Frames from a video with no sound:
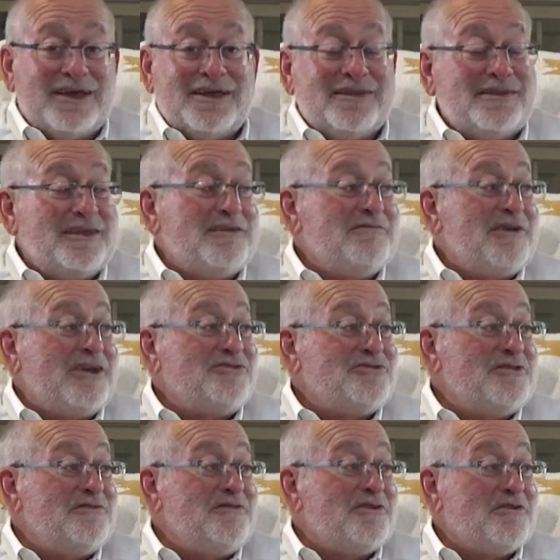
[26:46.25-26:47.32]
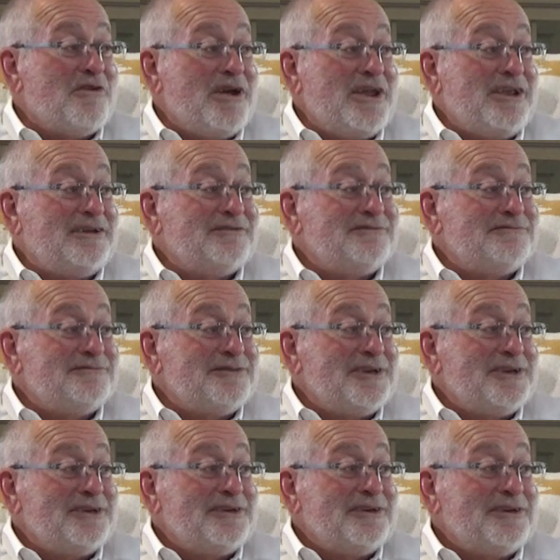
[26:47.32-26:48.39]
uh, the invasion of Ukraine.
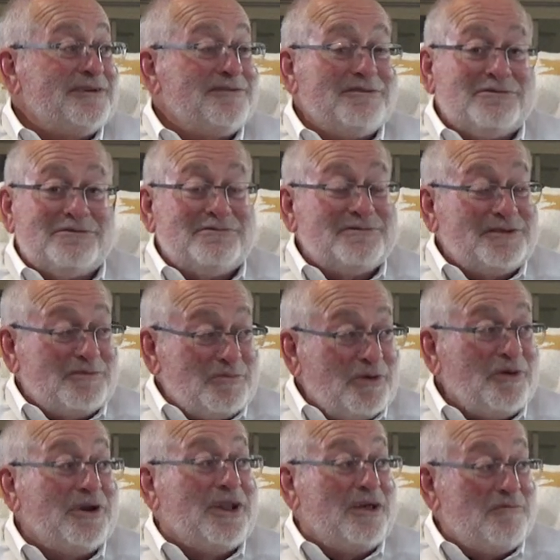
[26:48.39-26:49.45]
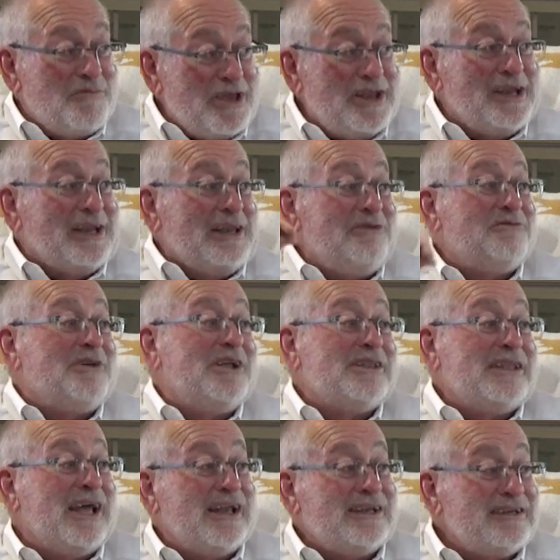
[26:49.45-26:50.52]
The port immediately
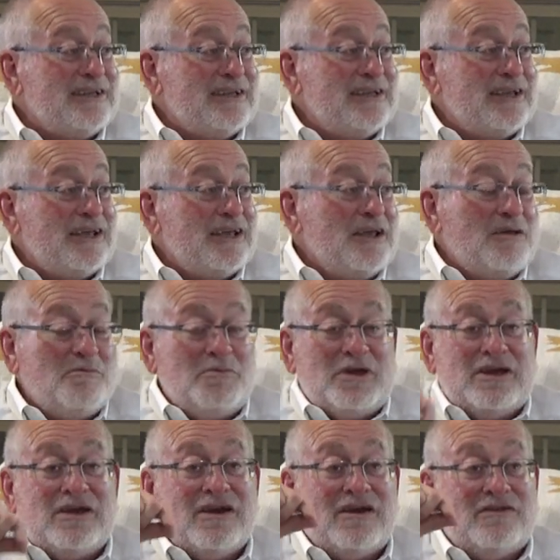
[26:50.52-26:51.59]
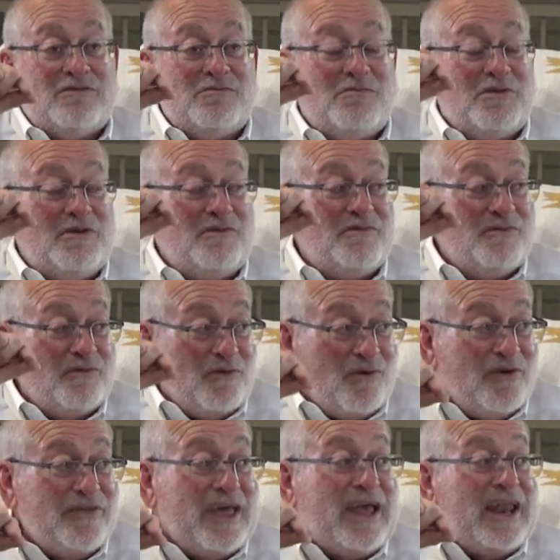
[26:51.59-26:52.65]
felt that because
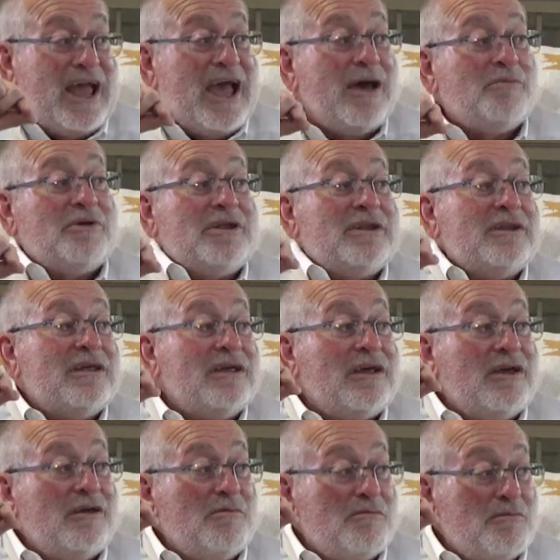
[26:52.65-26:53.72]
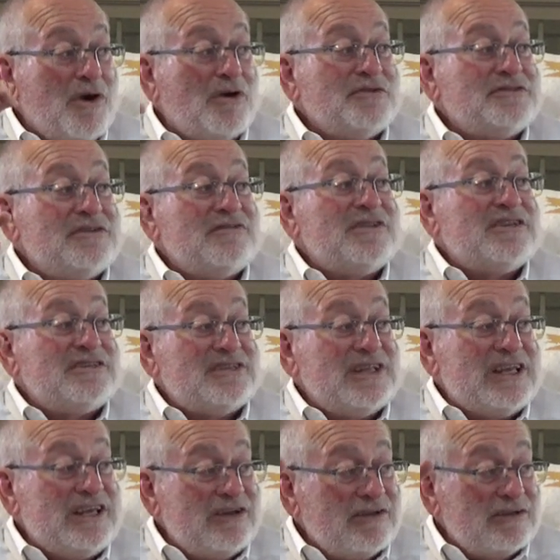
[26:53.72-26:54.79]
before that happened, most of the
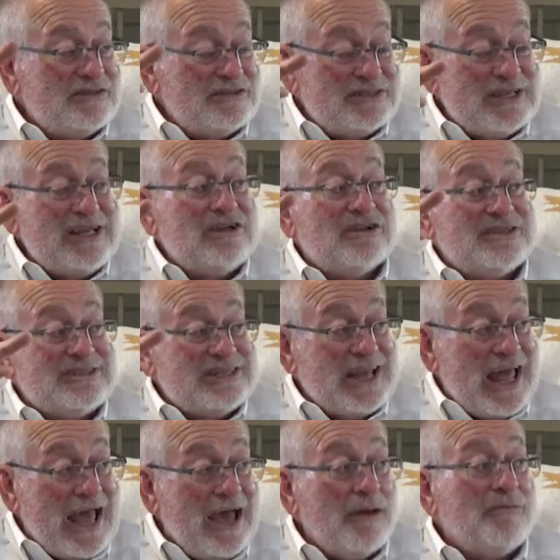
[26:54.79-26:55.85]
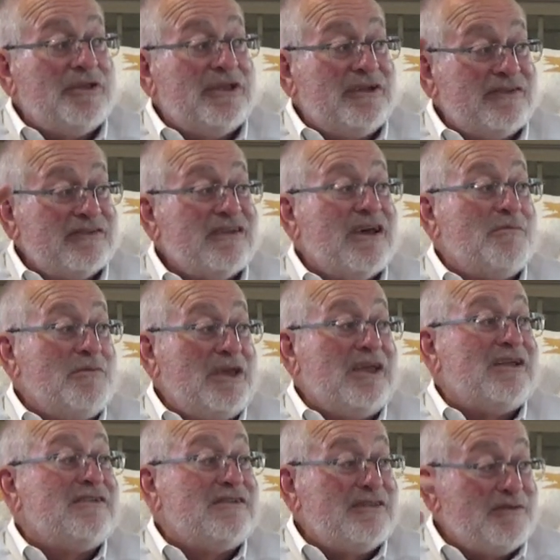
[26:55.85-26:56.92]
steel, steel slab that is
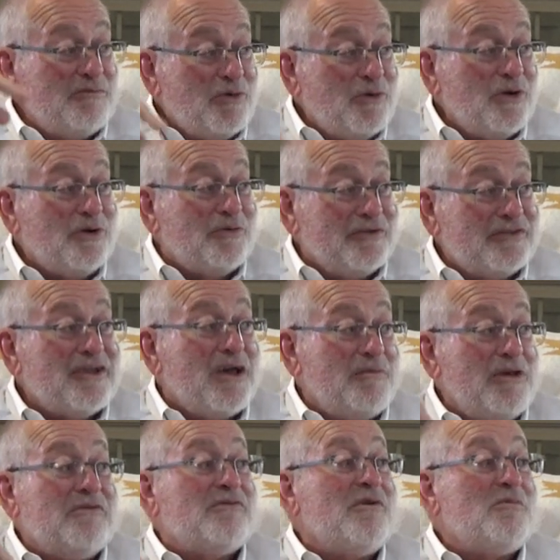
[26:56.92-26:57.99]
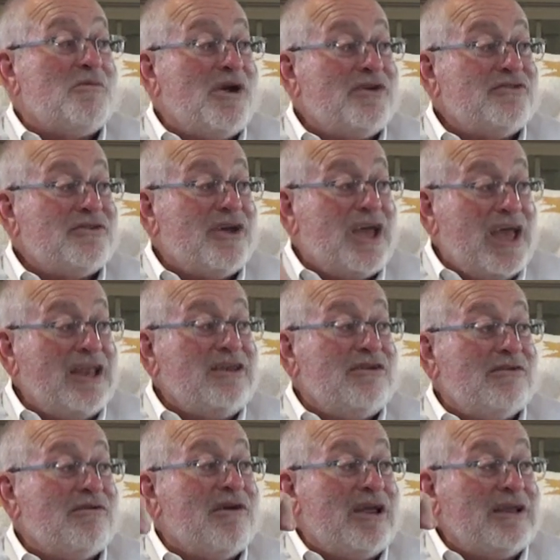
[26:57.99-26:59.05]
coming into the port was coming from Russia
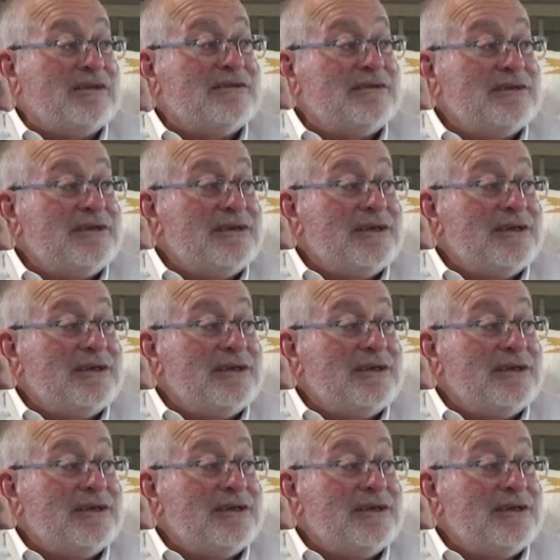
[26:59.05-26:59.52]
and Ukraine.